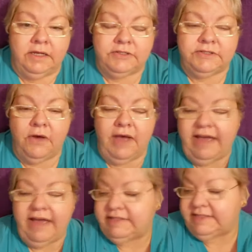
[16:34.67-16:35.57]
so I
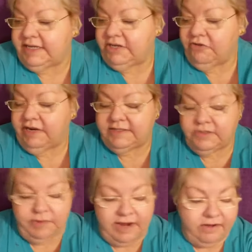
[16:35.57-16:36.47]
haven't seen Grace
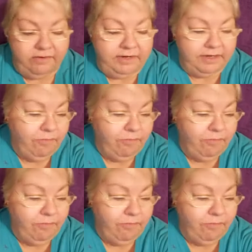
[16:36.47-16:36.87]
around.